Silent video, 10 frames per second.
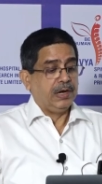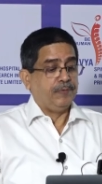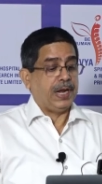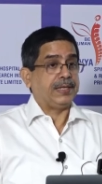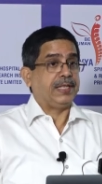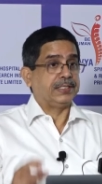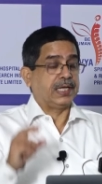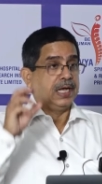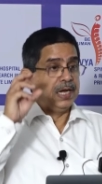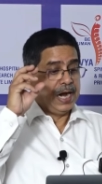where there's
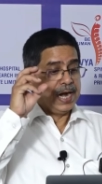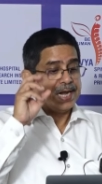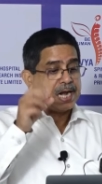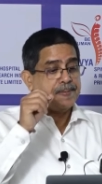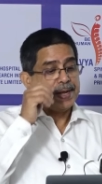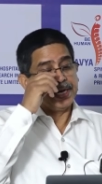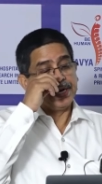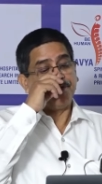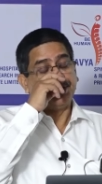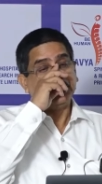a dynamic
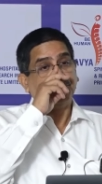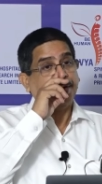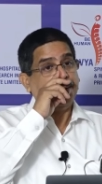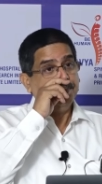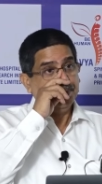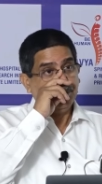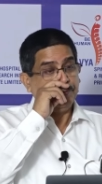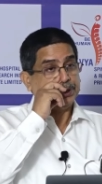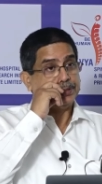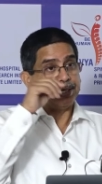reference frame
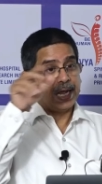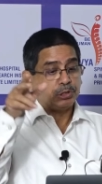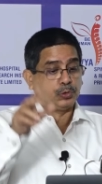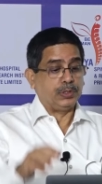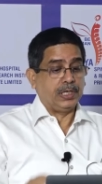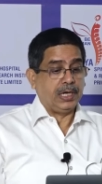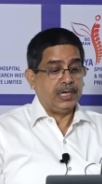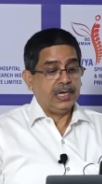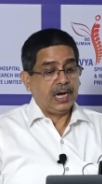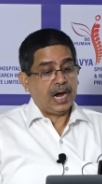which is attached to
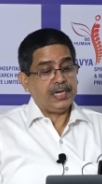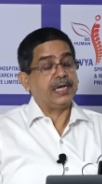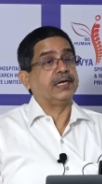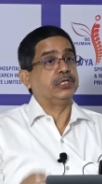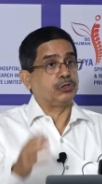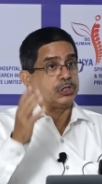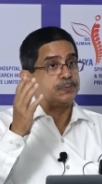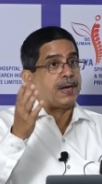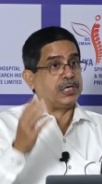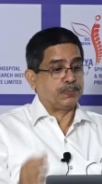the iliac crest or
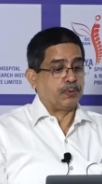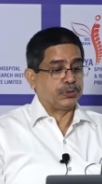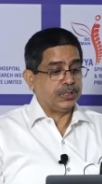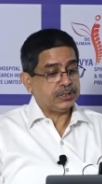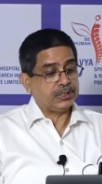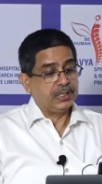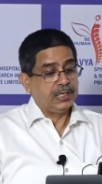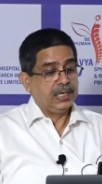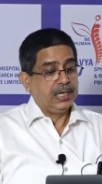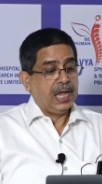spinous process,
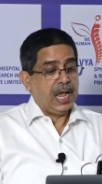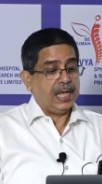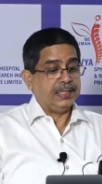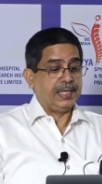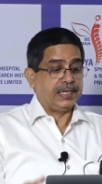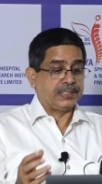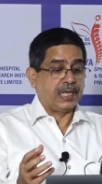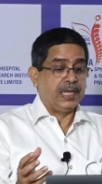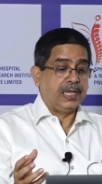and there is